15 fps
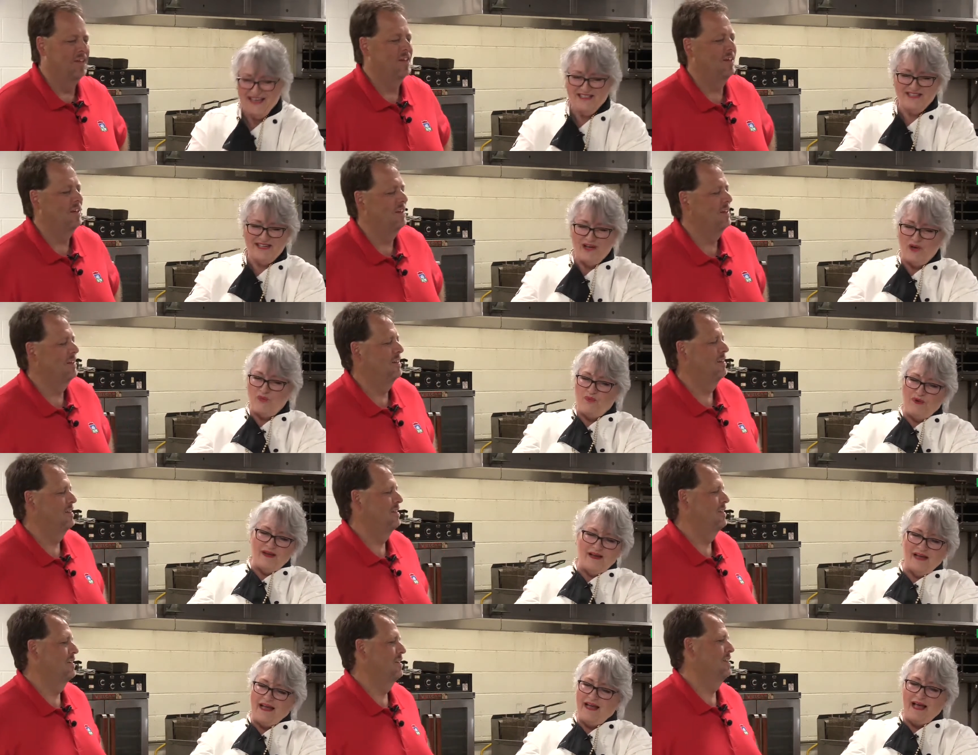Speaker 1: So
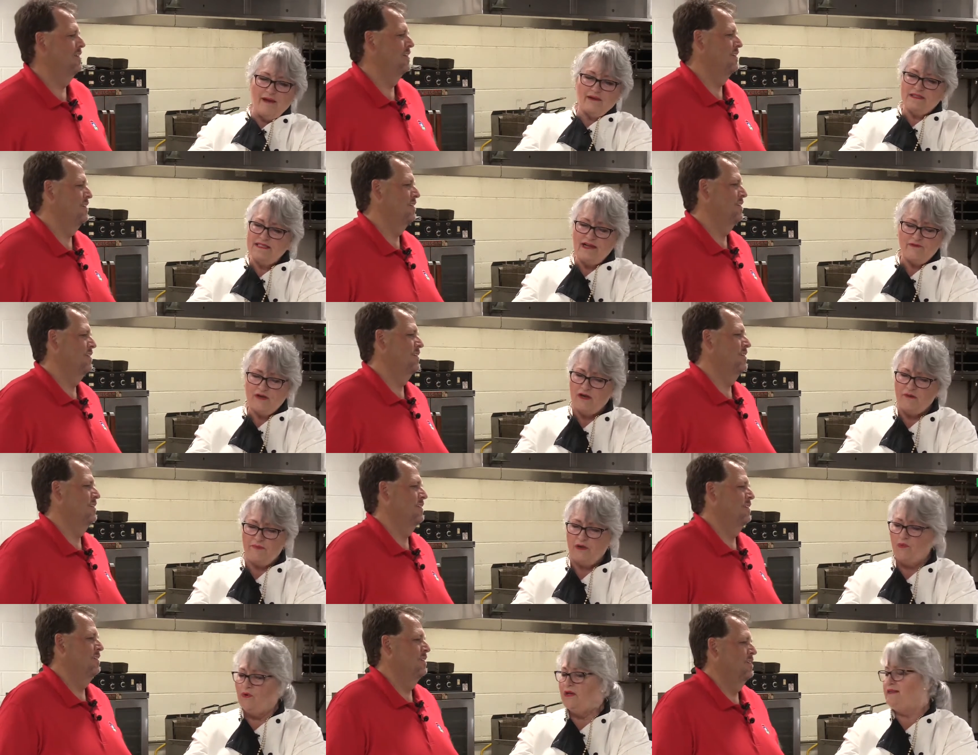I was never going to
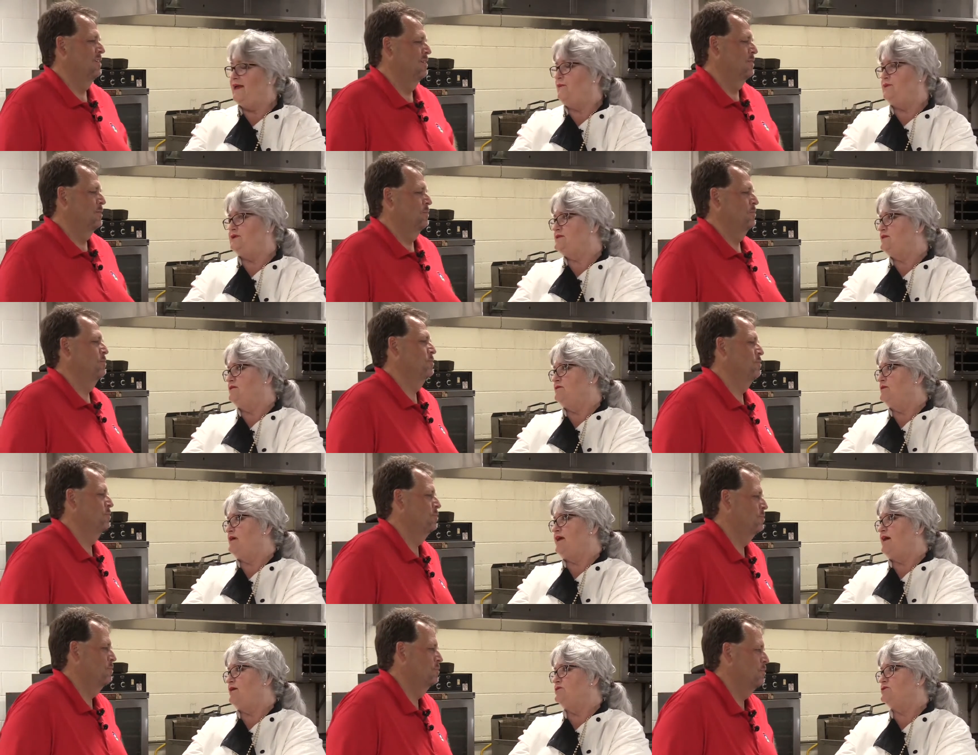be one that would sit on the
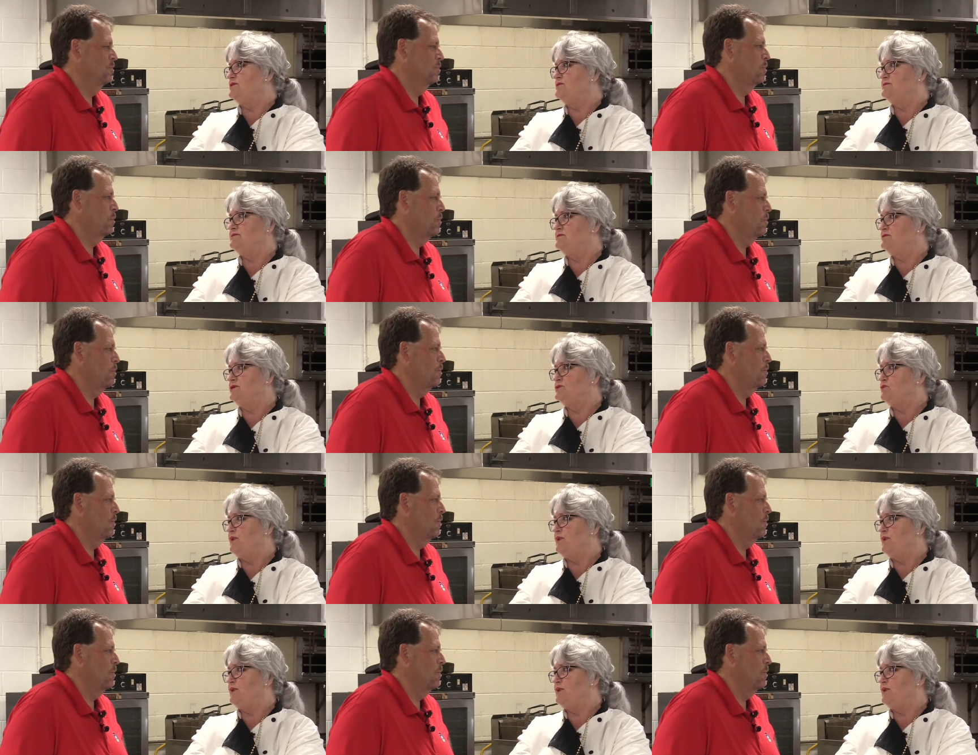couch and just